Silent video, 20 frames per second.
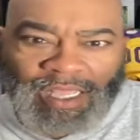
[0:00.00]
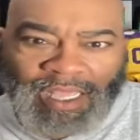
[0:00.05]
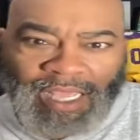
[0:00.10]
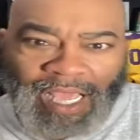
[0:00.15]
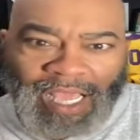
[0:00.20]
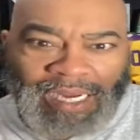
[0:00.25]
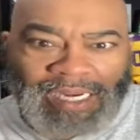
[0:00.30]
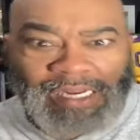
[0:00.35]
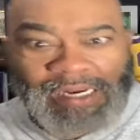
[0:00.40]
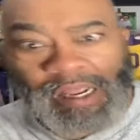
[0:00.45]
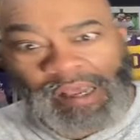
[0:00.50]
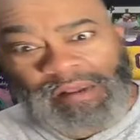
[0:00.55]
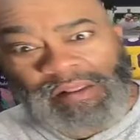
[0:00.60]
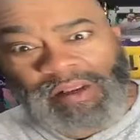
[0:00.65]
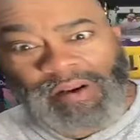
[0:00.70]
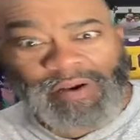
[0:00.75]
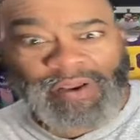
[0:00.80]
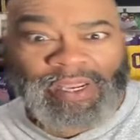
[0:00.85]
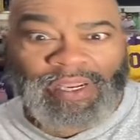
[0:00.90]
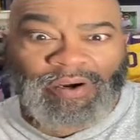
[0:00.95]
I didn't know
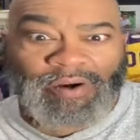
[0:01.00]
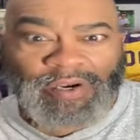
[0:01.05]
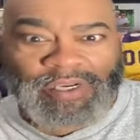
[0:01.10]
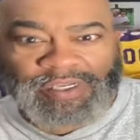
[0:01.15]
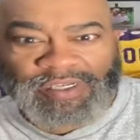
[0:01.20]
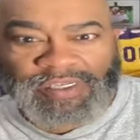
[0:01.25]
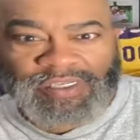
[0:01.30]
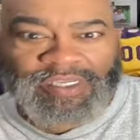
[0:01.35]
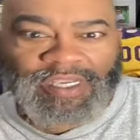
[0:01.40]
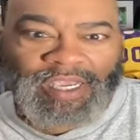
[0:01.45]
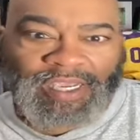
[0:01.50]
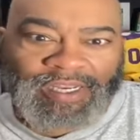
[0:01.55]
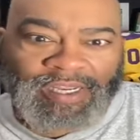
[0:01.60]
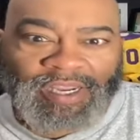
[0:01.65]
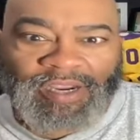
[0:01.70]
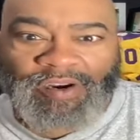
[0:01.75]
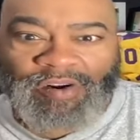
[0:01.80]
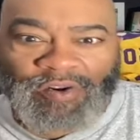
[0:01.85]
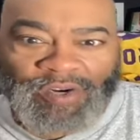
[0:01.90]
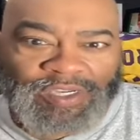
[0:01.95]
there were any Christians. Yeah,
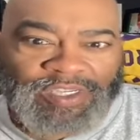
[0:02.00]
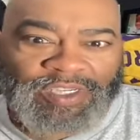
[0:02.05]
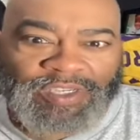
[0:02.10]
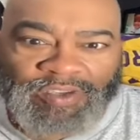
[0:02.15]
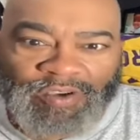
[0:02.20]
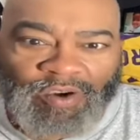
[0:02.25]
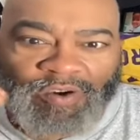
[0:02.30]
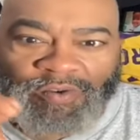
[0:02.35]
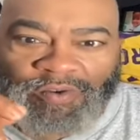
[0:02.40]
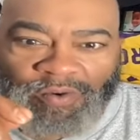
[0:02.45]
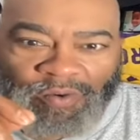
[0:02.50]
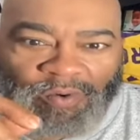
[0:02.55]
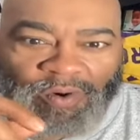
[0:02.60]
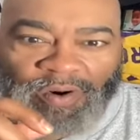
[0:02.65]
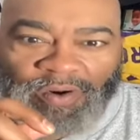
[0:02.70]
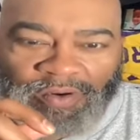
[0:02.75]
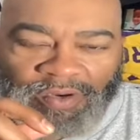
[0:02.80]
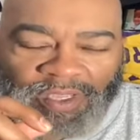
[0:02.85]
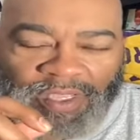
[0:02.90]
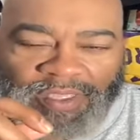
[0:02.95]
there are Christians all over the
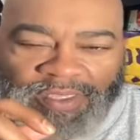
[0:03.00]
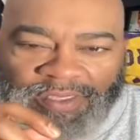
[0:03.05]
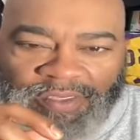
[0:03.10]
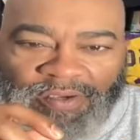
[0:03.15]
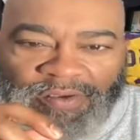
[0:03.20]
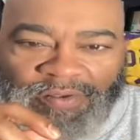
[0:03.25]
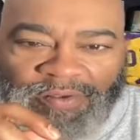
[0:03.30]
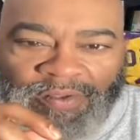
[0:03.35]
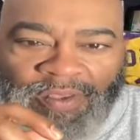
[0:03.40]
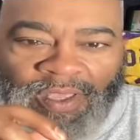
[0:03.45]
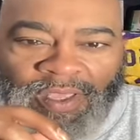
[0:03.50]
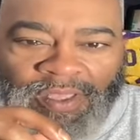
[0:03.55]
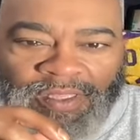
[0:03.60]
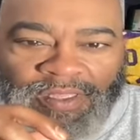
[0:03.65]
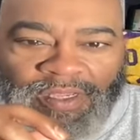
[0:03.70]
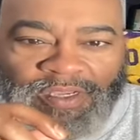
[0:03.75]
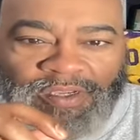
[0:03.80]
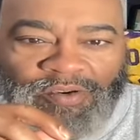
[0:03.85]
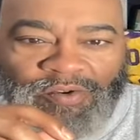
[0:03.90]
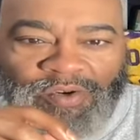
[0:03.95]
world, and so
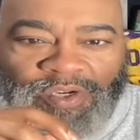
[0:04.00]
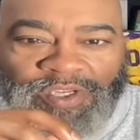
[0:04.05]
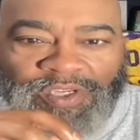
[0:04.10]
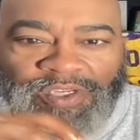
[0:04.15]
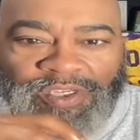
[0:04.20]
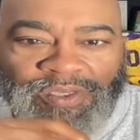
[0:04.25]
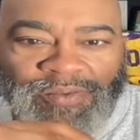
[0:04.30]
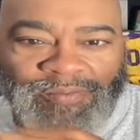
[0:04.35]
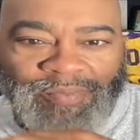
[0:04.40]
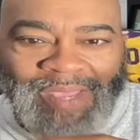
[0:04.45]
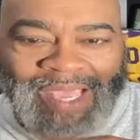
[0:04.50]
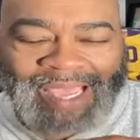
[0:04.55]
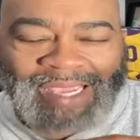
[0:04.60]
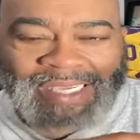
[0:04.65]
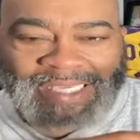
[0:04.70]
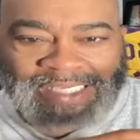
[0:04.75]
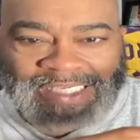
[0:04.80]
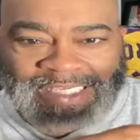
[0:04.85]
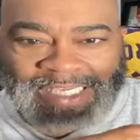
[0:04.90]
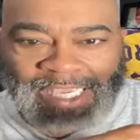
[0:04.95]
there's Christians in
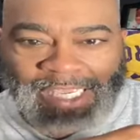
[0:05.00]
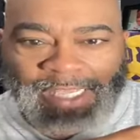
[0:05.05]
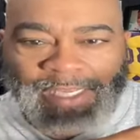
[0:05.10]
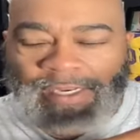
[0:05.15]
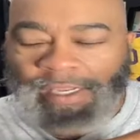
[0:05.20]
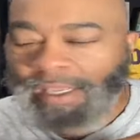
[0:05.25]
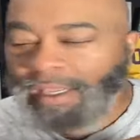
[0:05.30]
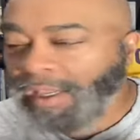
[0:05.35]
Pakistan.